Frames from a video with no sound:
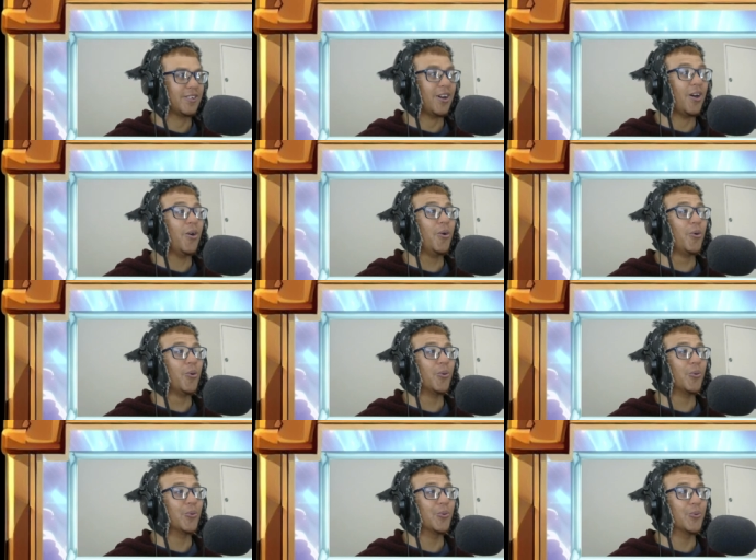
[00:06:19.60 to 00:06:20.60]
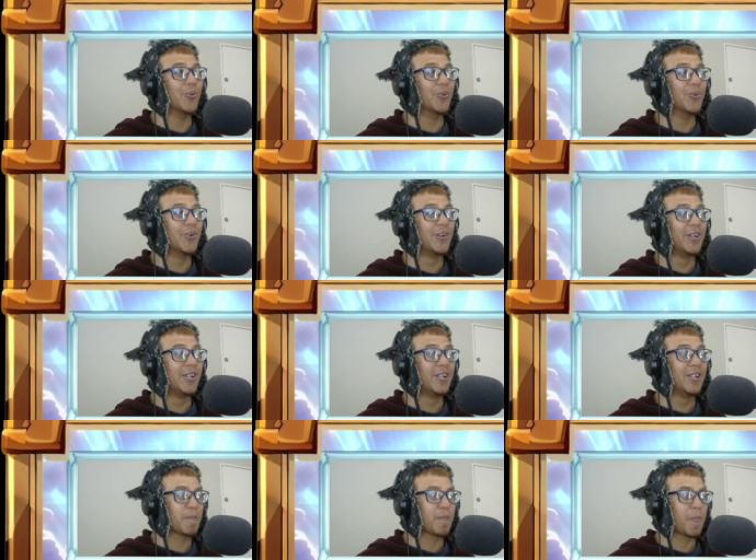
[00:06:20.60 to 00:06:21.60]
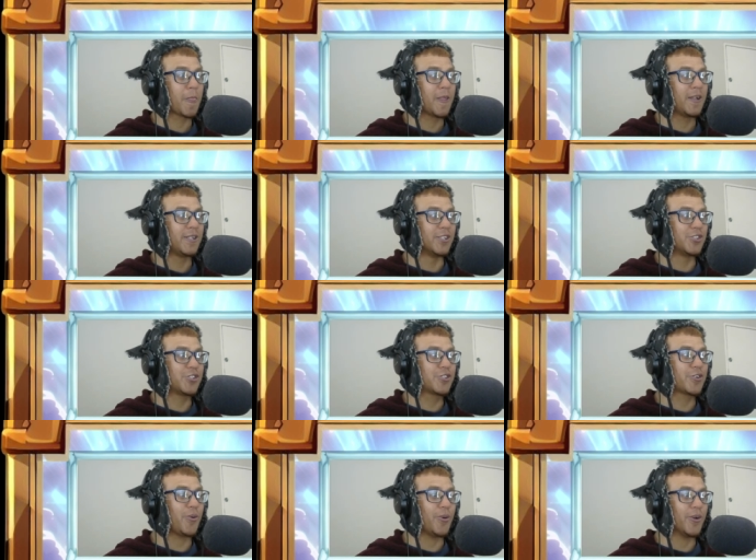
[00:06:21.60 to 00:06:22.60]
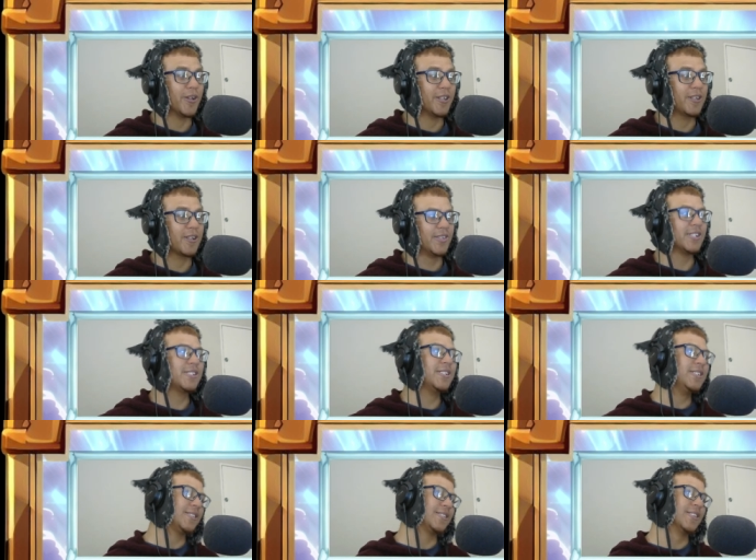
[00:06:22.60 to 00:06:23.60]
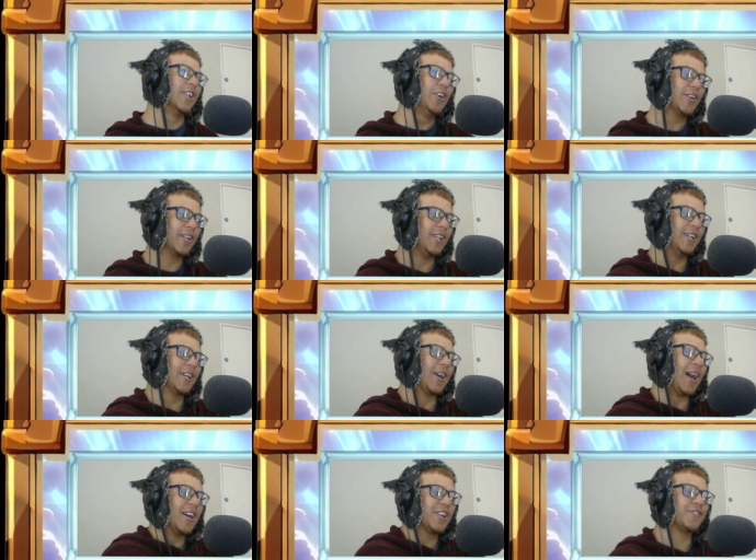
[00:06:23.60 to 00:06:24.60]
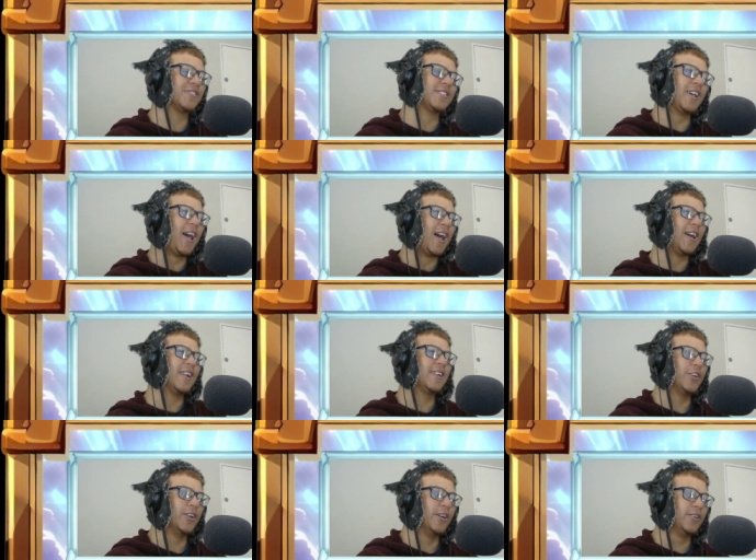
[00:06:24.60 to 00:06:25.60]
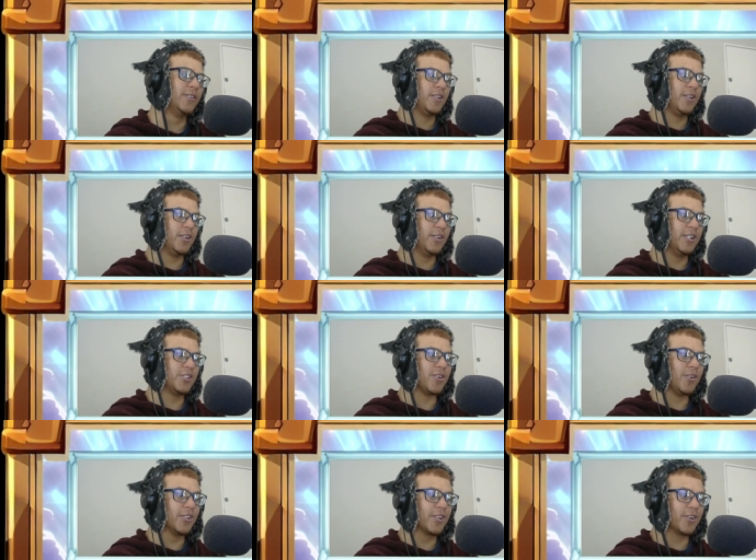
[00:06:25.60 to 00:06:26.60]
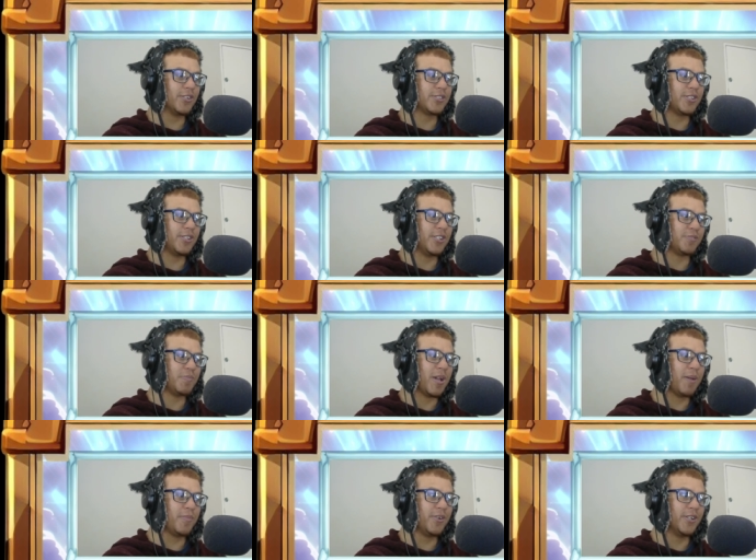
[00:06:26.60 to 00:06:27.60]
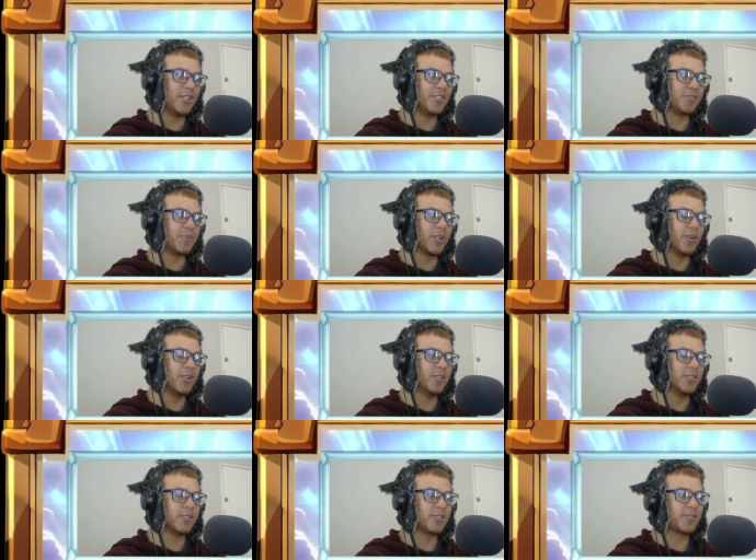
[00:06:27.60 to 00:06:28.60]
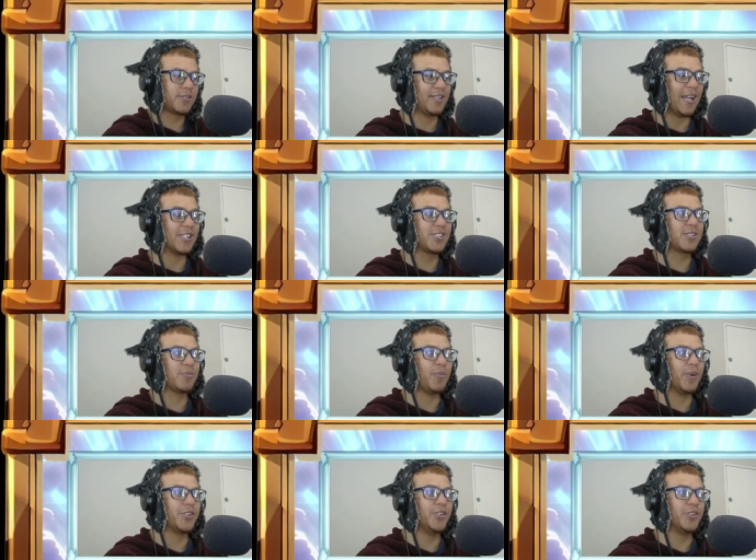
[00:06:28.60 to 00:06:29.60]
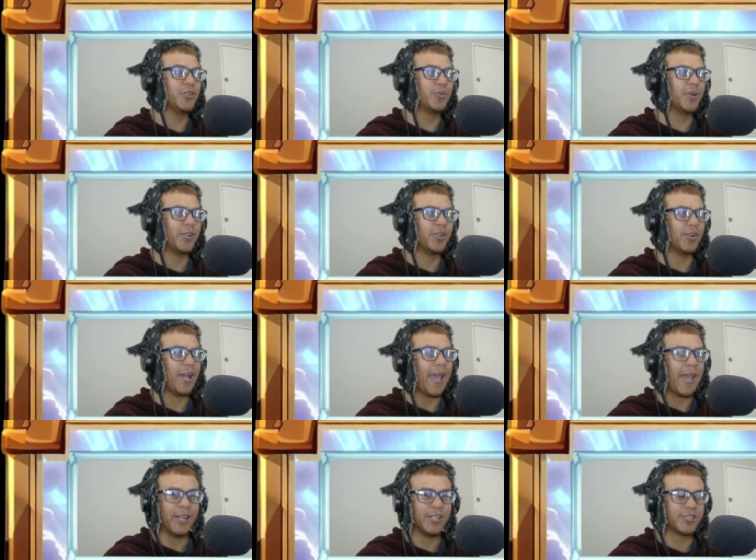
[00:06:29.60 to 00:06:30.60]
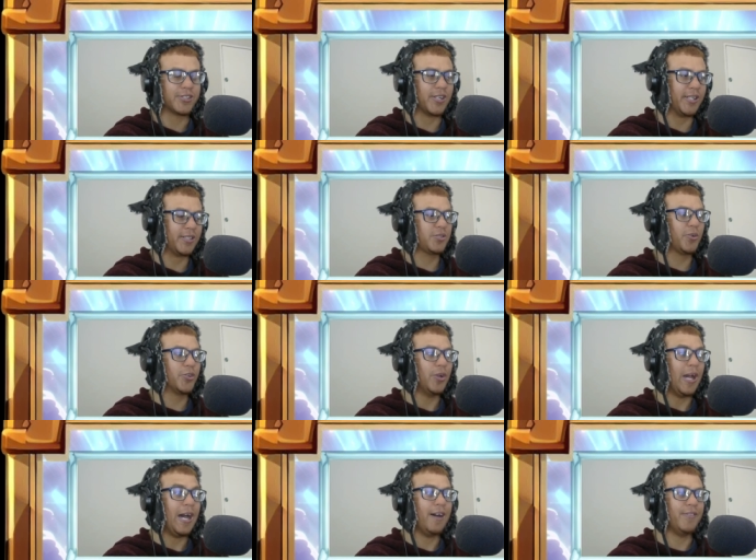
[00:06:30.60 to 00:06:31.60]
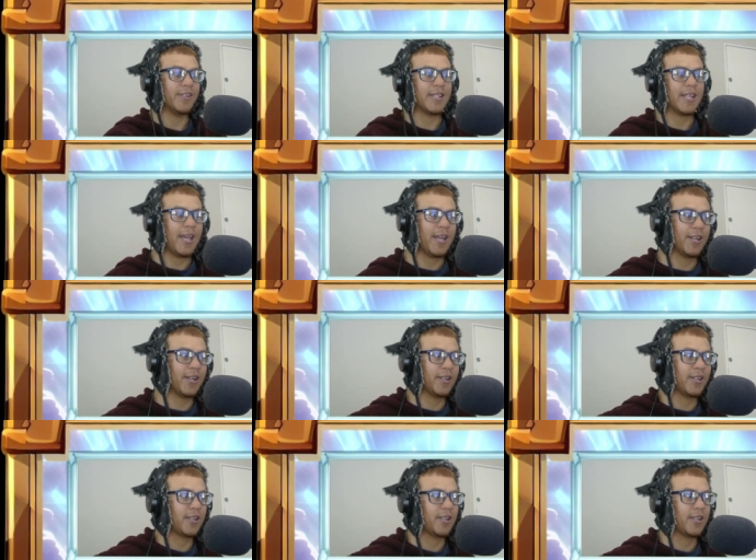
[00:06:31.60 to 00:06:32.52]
Oh, destroyed. This is low-key kind of sad, you know? You know, he's holding on to these memories because that's what you do when you age, right? It's all you have at the end.